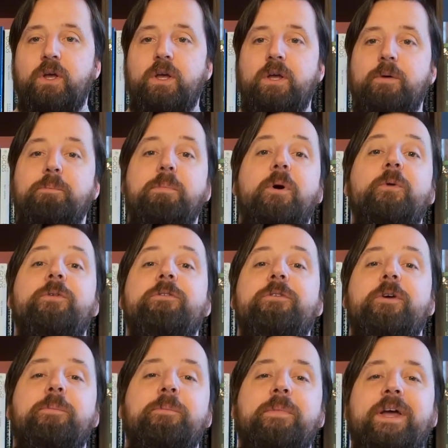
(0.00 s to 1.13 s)
Uh, both of
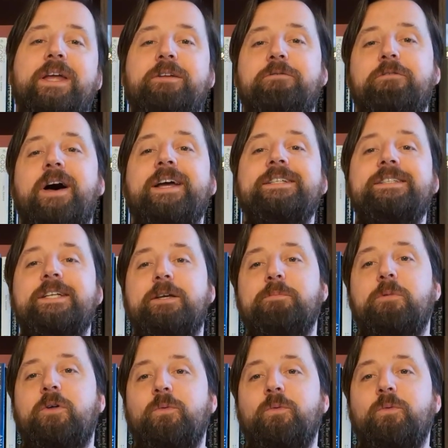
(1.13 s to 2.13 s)
them advise him